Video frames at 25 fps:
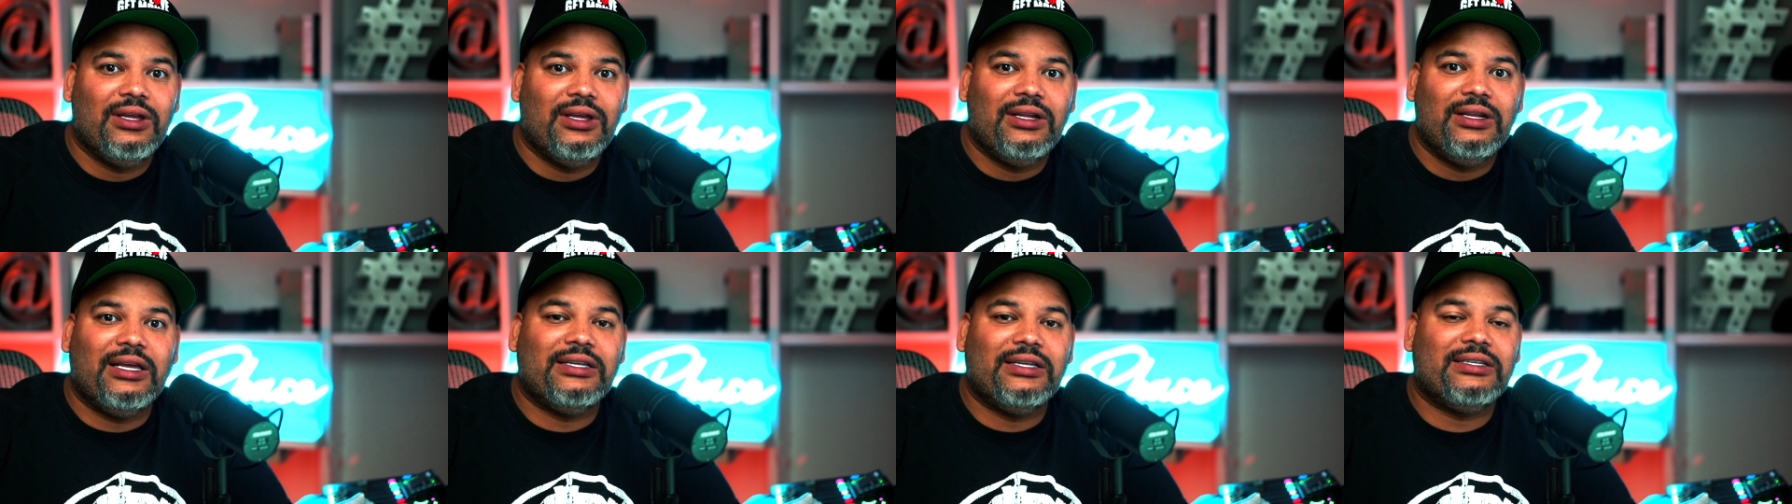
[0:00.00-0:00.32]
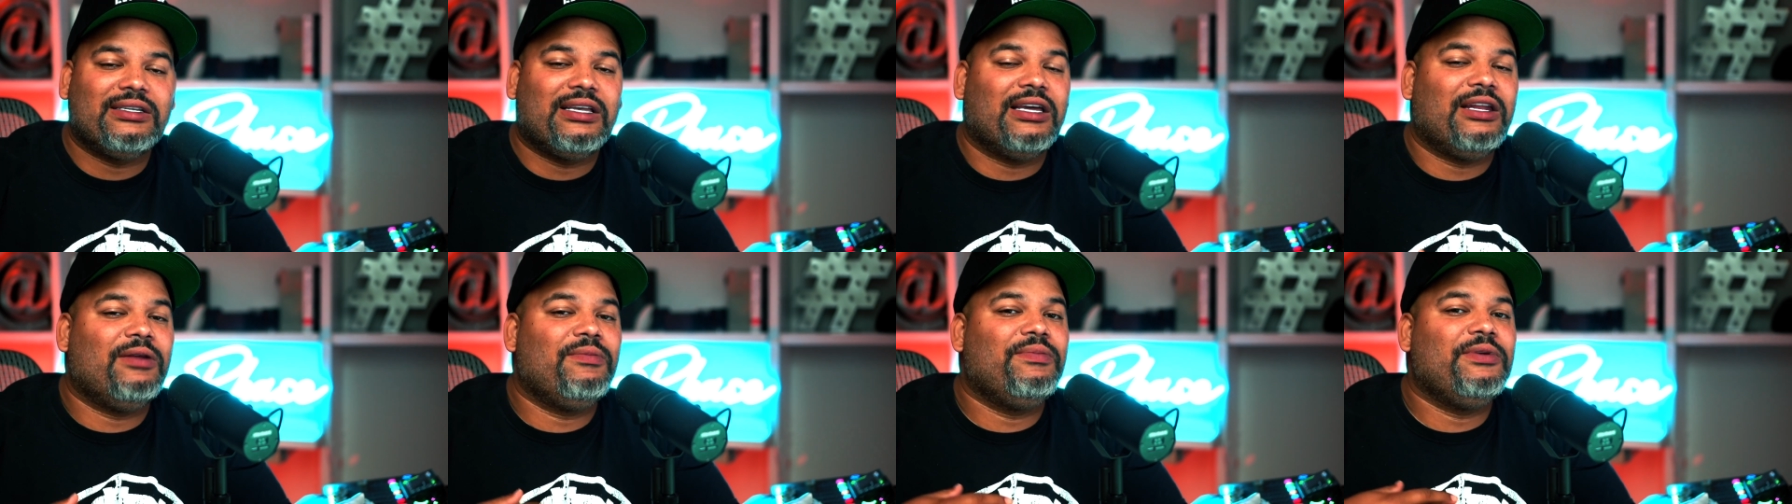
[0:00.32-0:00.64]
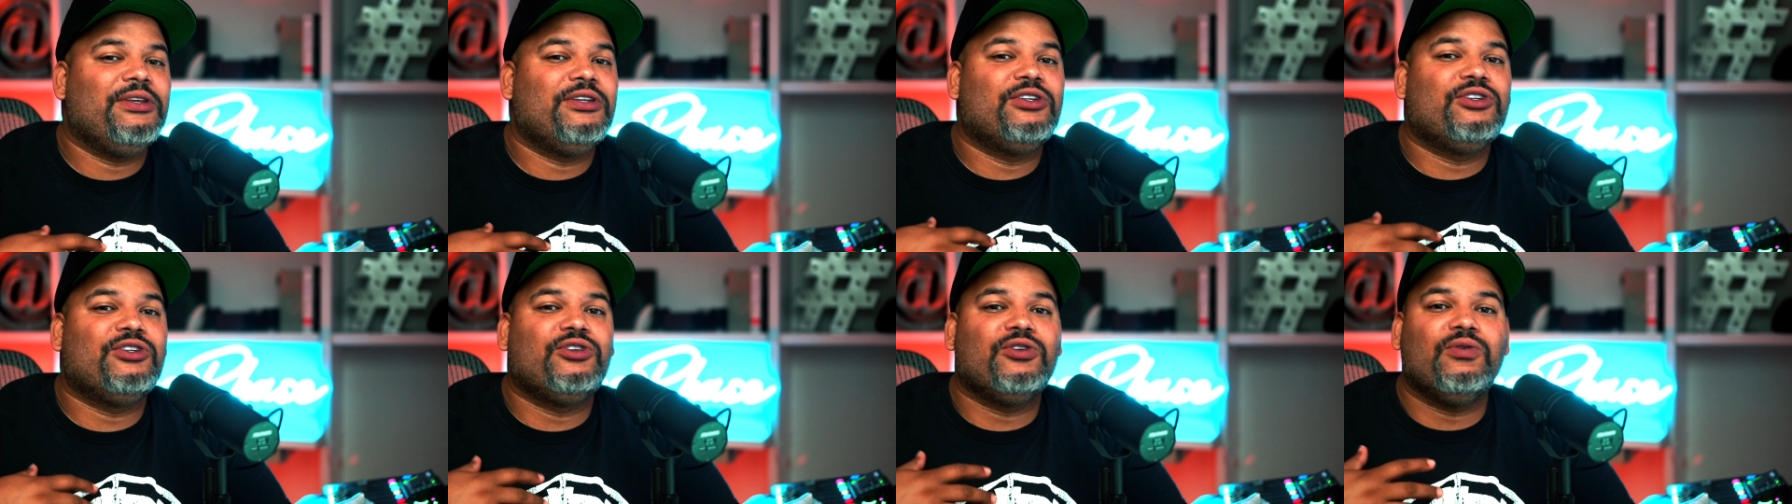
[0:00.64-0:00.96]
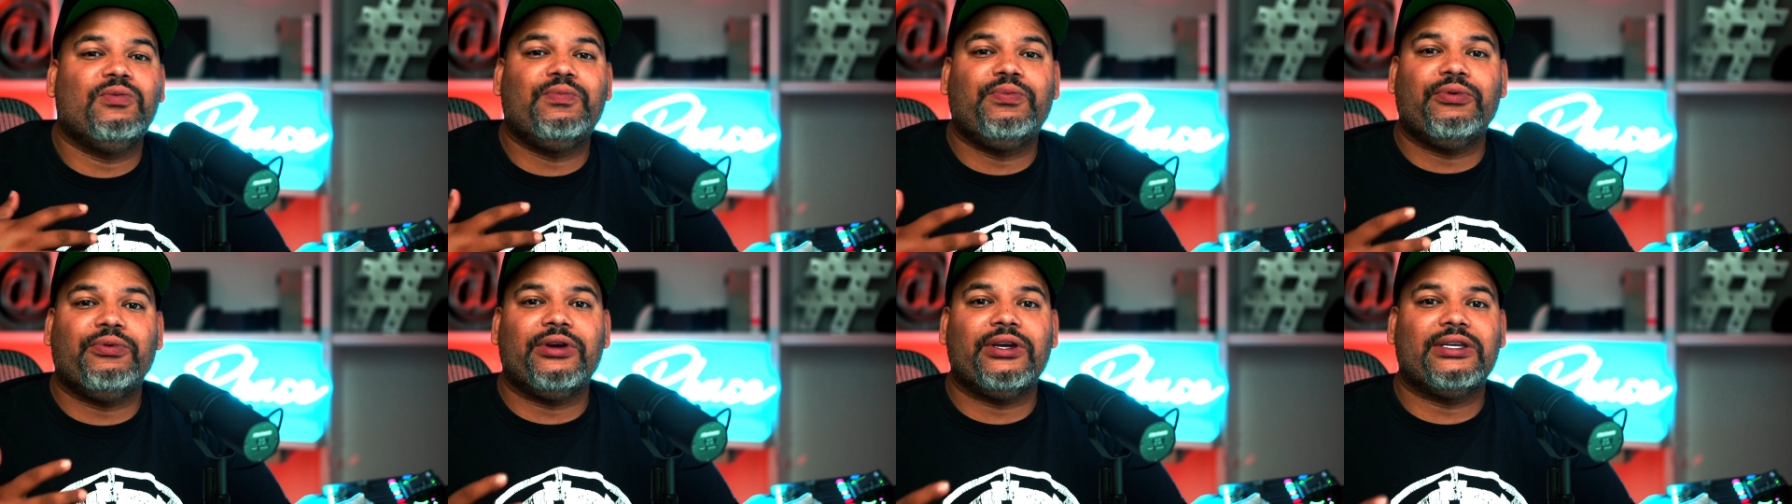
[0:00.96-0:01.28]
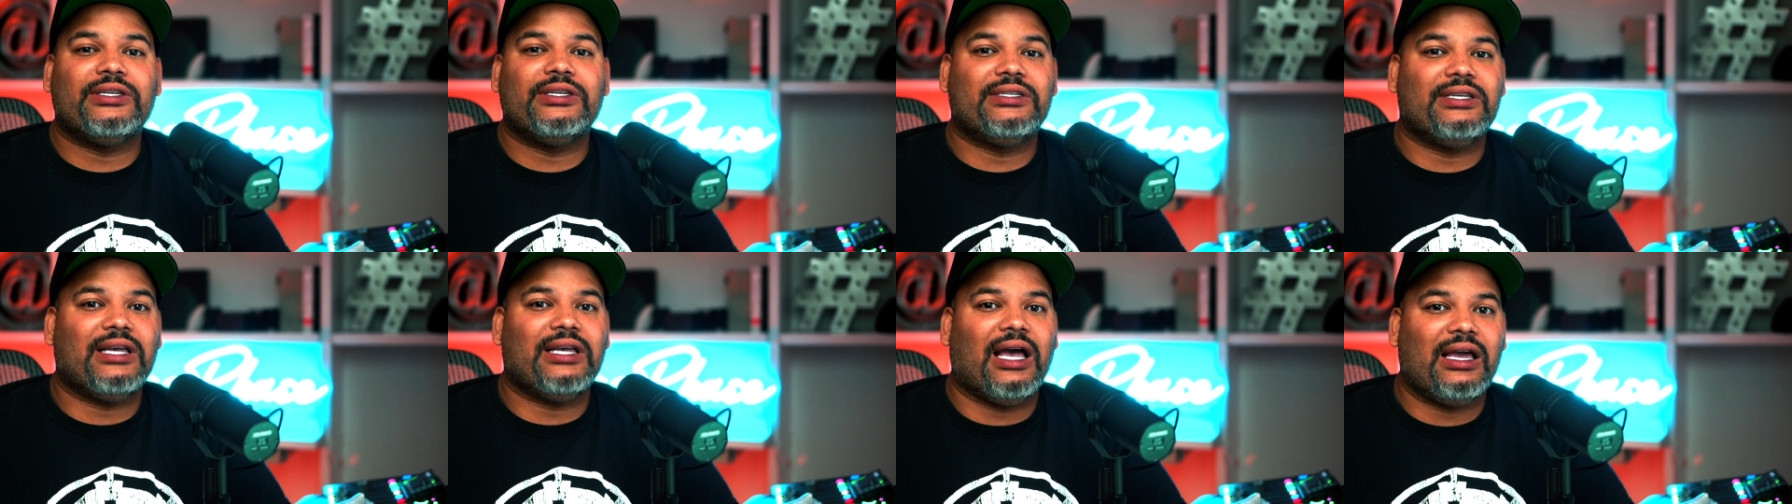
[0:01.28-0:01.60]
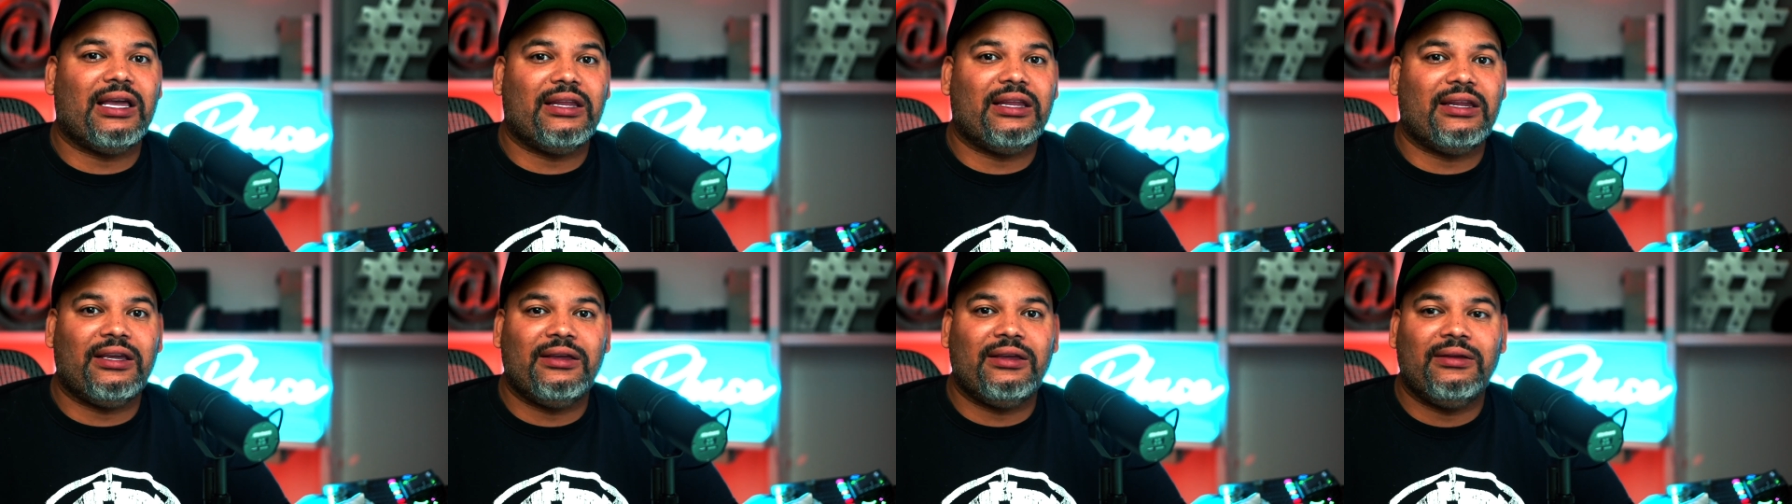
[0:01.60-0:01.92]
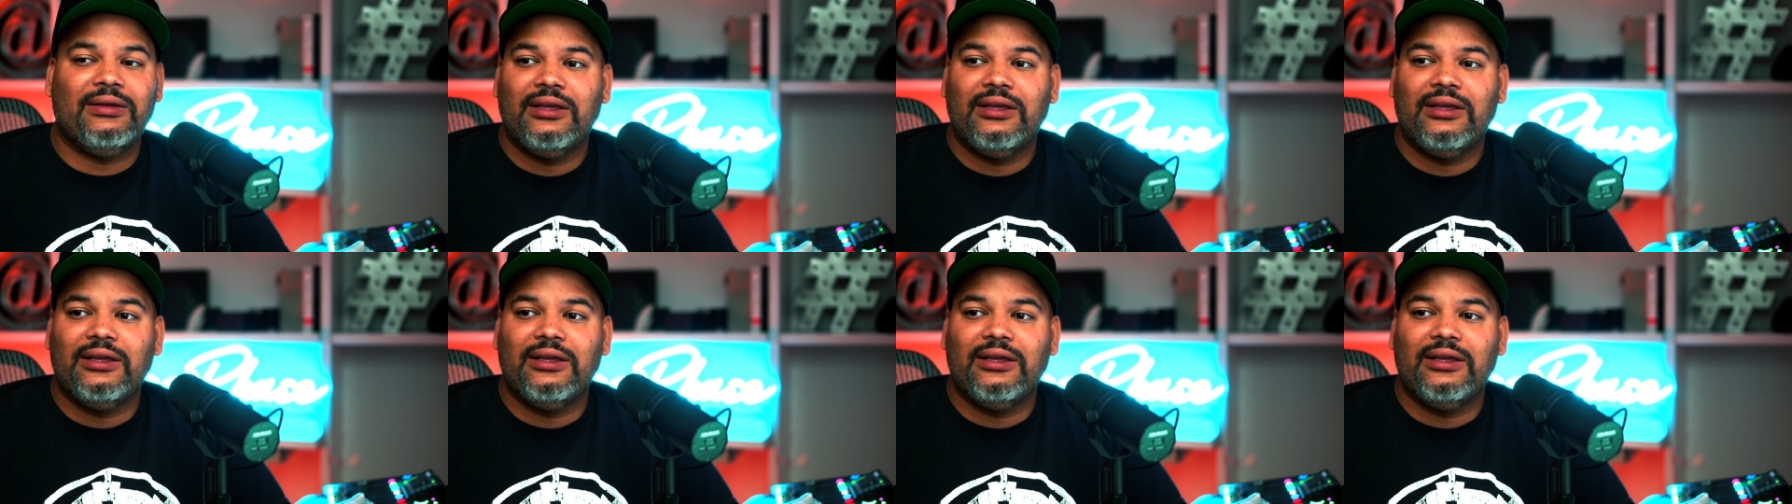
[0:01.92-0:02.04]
that's gonna be super excited,